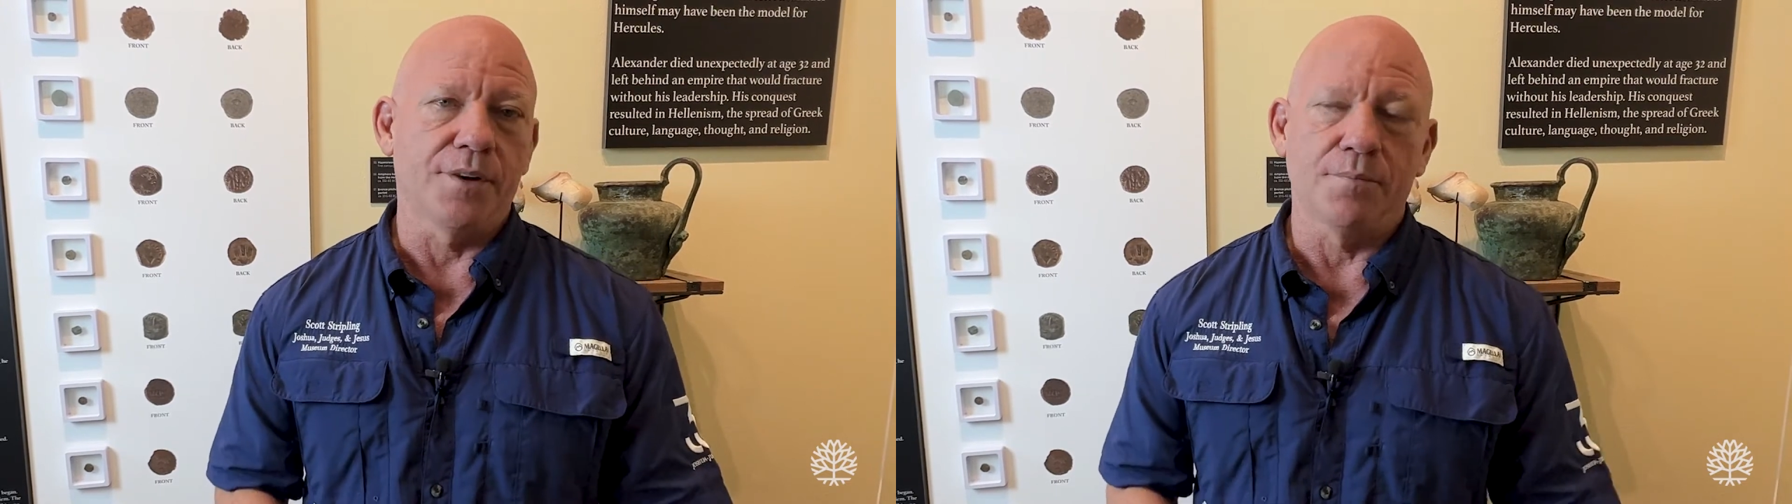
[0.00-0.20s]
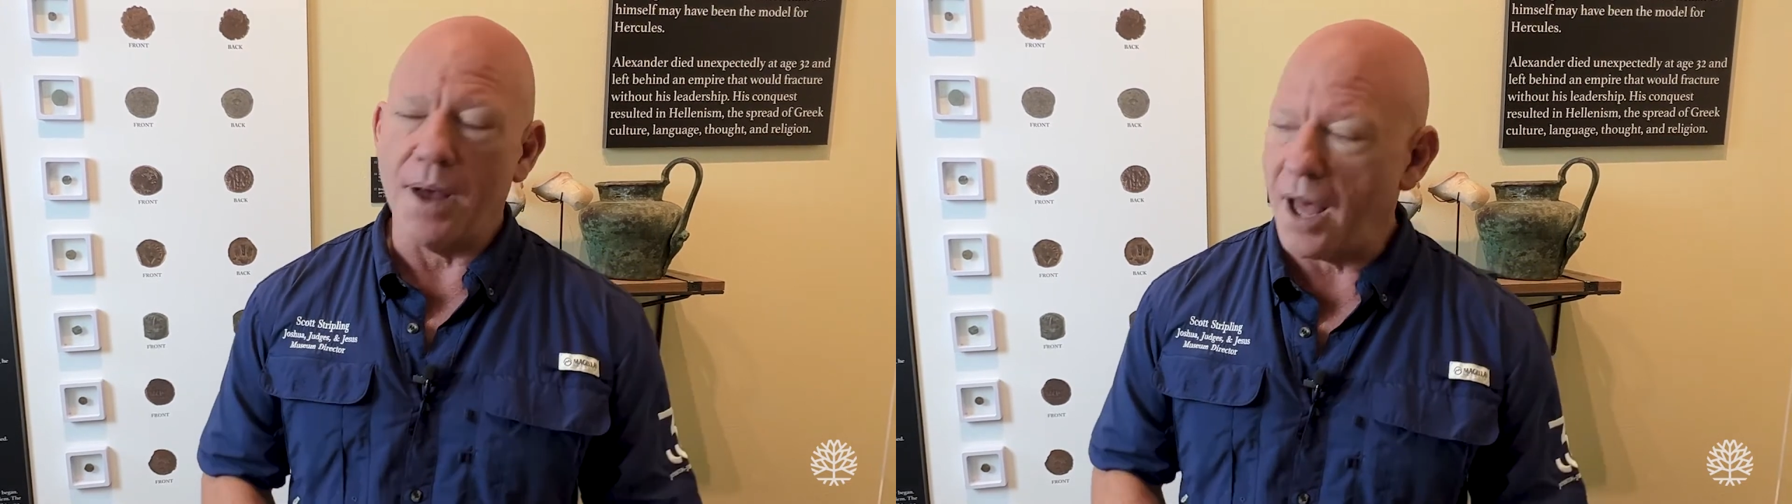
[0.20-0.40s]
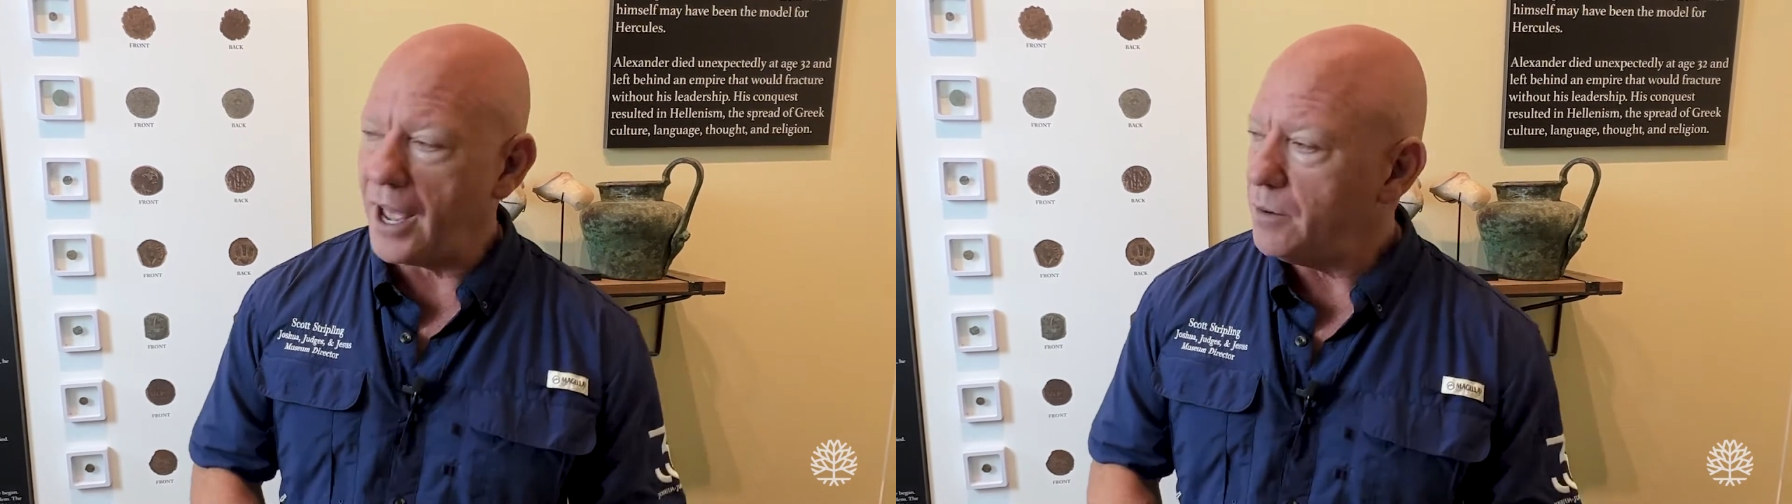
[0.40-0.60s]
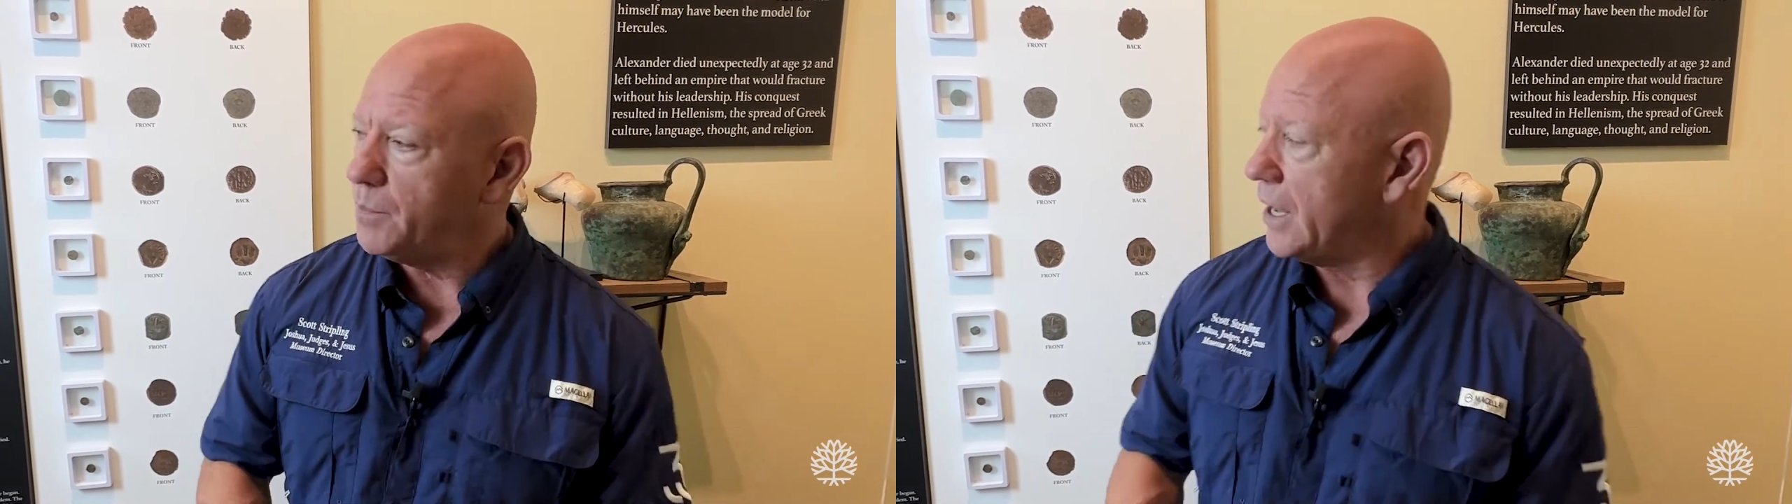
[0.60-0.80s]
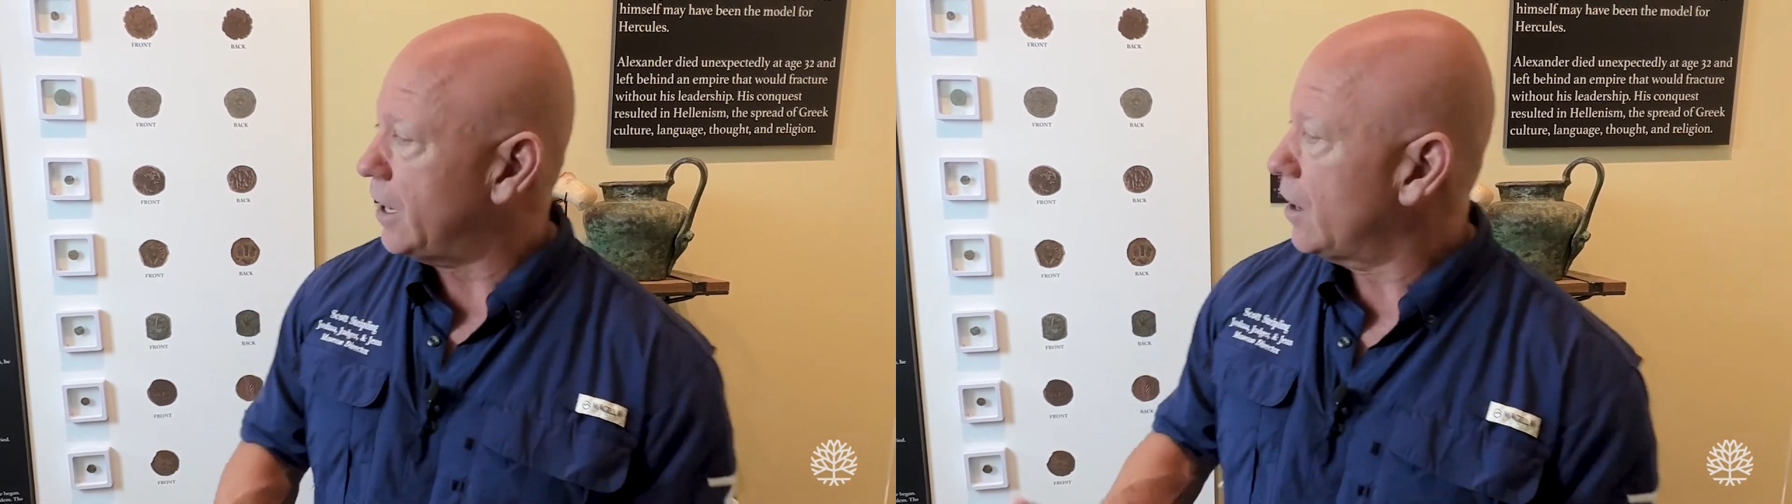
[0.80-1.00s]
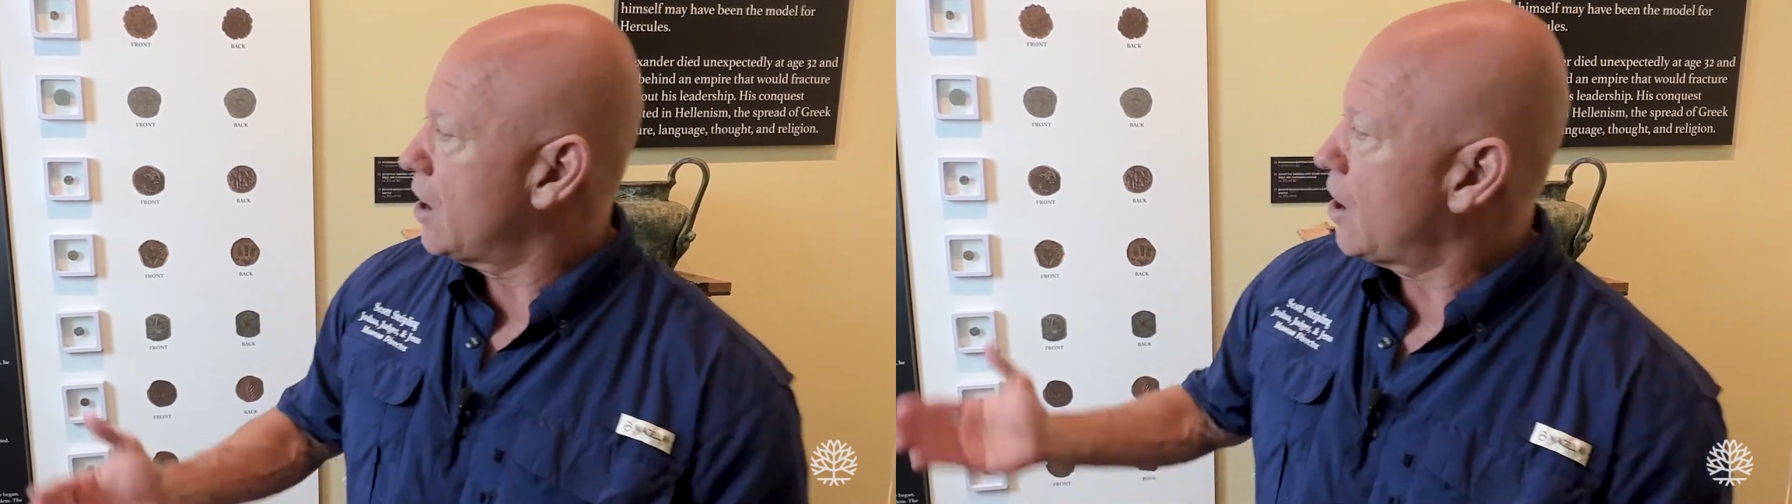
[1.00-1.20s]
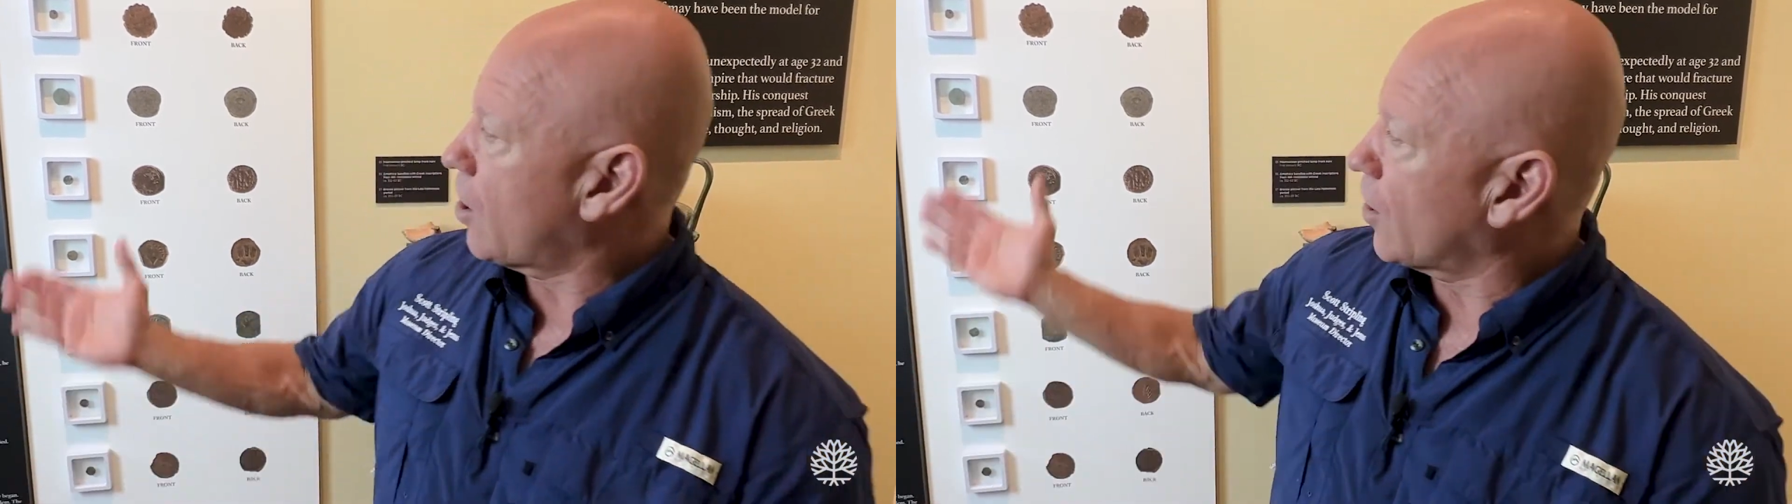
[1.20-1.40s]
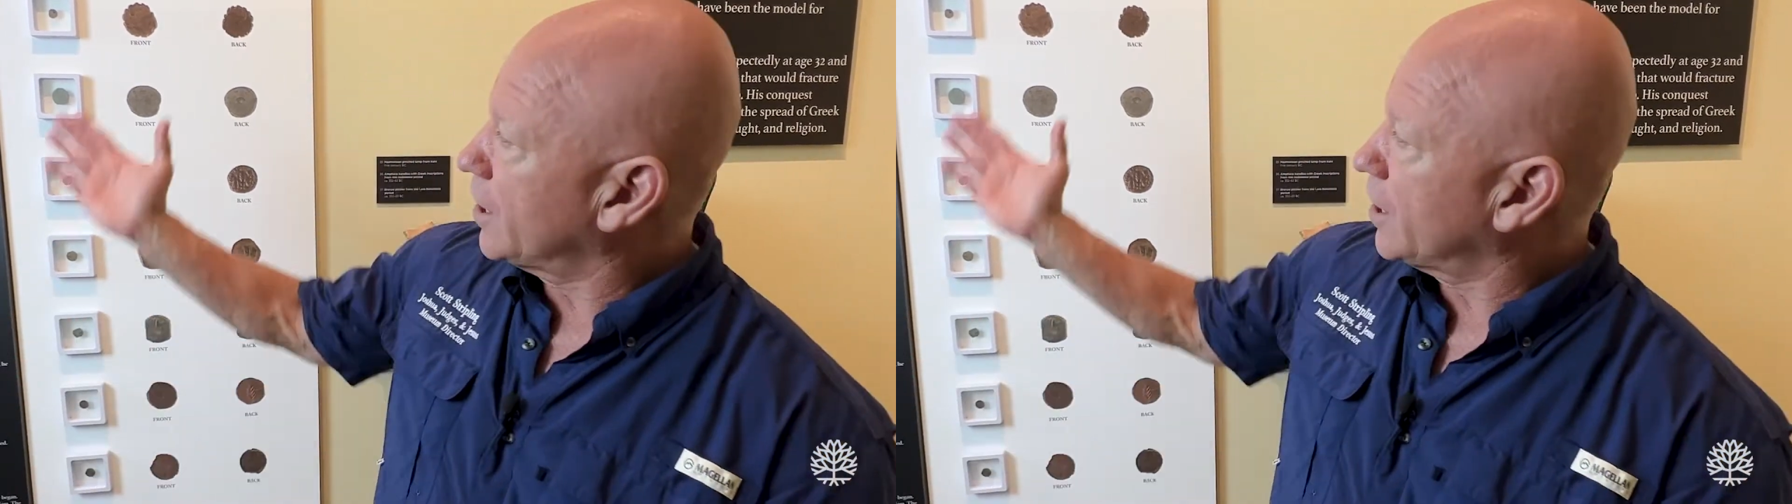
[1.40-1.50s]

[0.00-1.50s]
And behind me are a